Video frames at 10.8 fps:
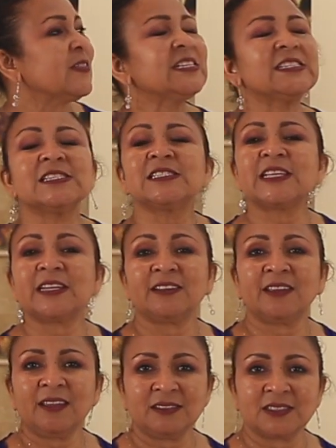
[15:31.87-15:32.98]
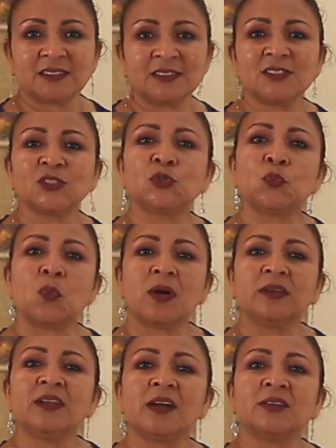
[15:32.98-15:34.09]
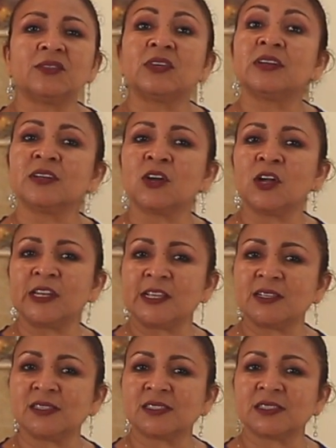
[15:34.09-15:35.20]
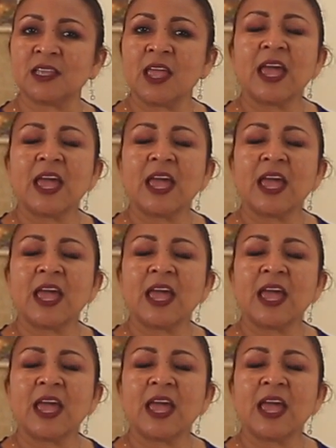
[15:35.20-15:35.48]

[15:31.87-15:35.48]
This is dedicated to one of her colleagues.